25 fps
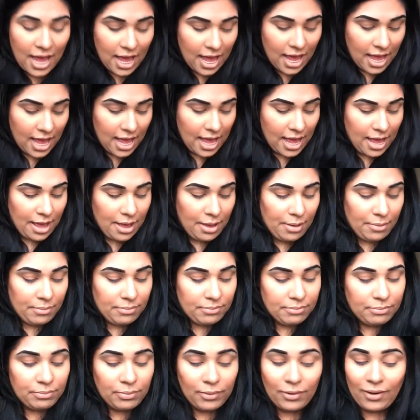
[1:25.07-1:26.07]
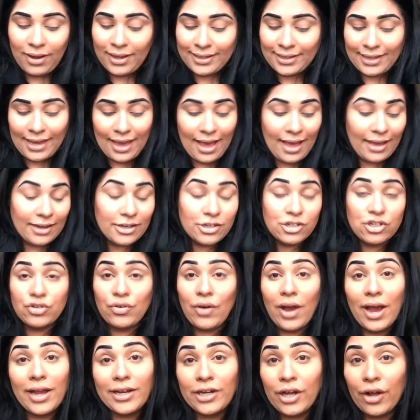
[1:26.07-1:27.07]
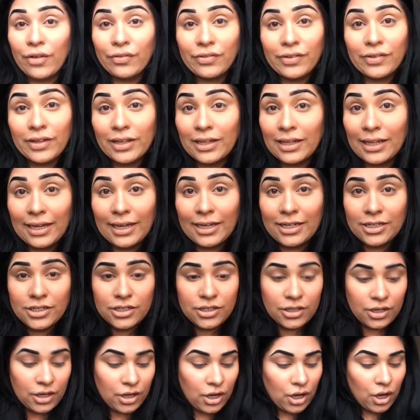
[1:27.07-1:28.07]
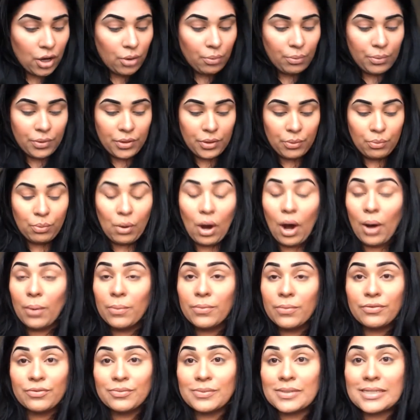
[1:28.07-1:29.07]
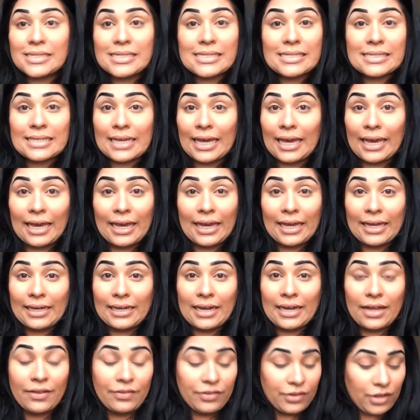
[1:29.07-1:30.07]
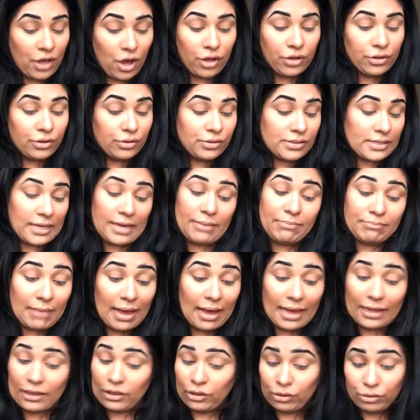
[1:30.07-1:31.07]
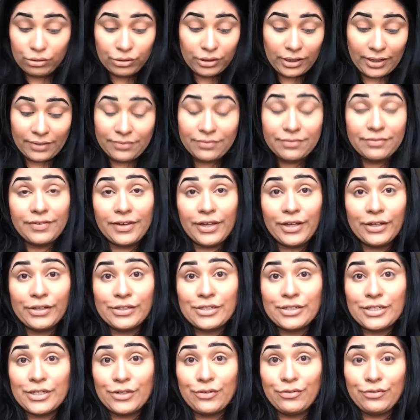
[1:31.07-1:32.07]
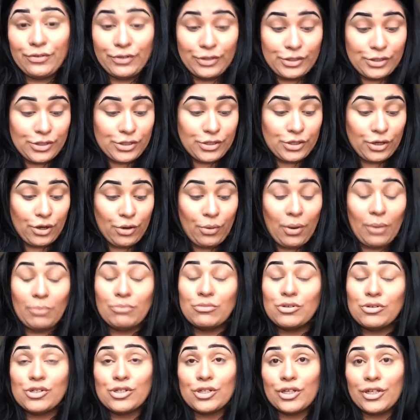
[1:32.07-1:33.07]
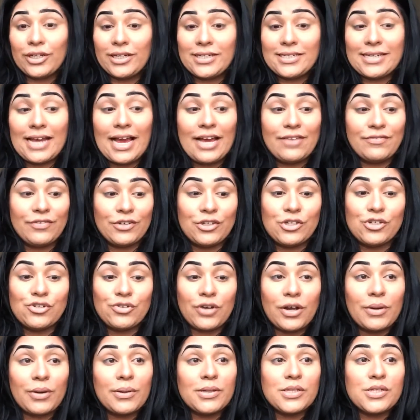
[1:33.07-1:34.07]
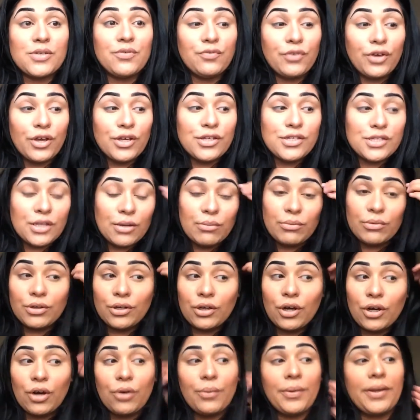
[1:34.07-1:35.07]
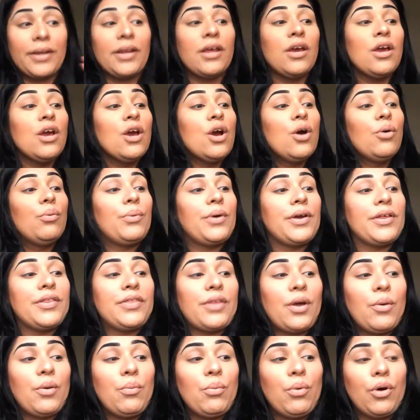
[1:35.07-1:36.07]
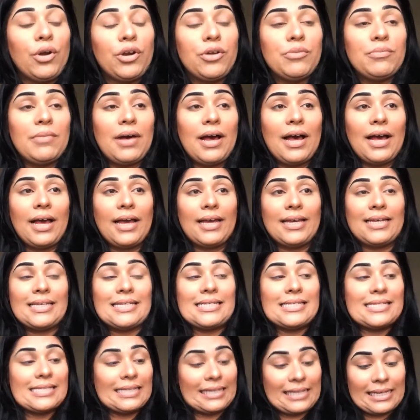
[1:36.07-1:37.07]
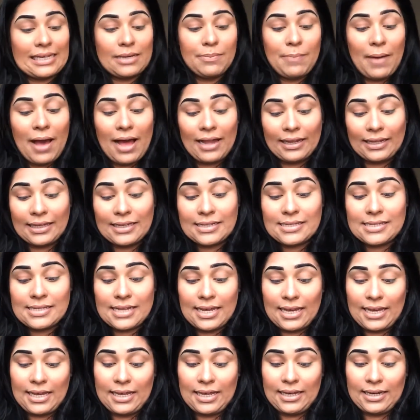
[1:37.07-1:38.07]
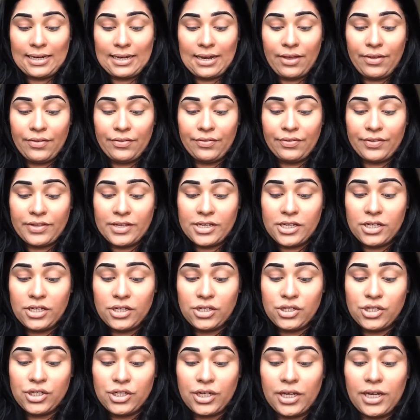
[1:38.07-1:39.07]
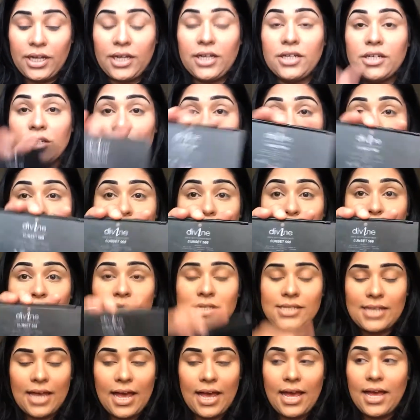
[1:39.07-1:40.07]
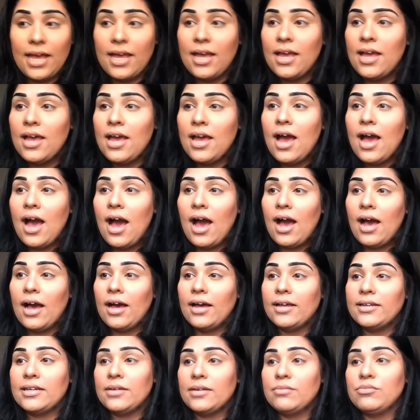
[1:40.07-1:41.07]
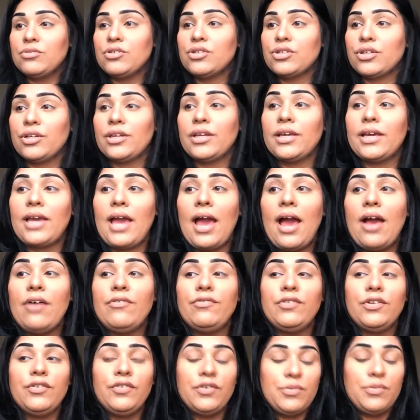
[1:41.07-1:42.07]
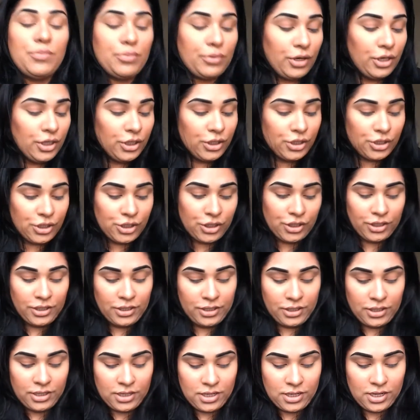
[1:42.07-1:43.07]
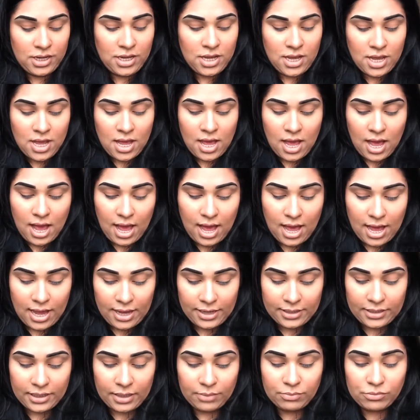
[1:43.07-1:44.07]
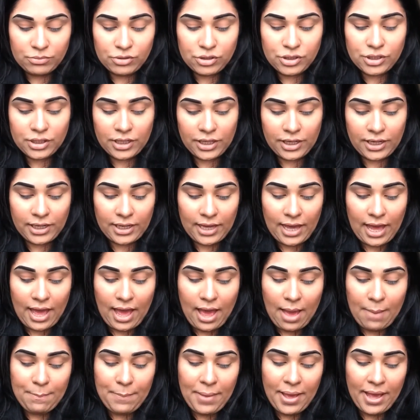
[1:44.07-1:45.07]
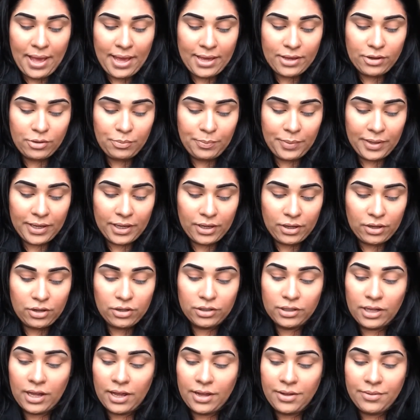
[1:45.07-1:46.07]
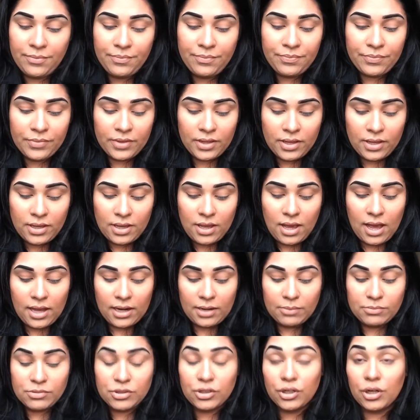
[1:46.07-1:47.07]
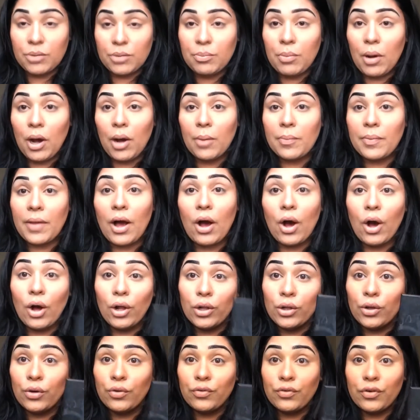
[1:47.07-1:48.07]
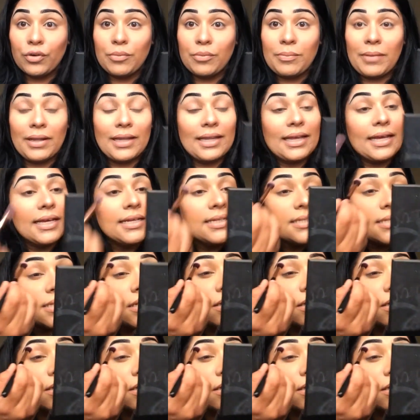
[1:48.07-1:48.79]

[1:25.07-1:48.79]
But again, trying it on the lid with the warmth from your skin and the oils, it might look and feel different. So I'm just going to dive in straight away. So first, I'm going to go in with one of my sleek palettes in the shade Sunset, and I'm just going to get a fluffy brush. And I'm just going to get a pale pink colour, and I'm just going to pop that all over my lid.